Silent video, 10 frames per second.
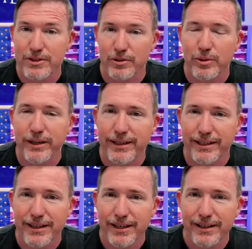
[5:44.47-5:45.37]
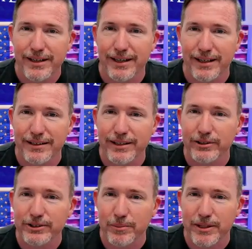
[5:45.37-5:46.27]
So reading
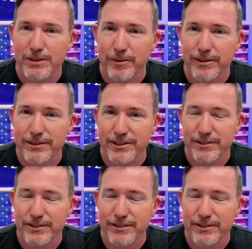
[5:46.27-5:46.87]
leadership experiences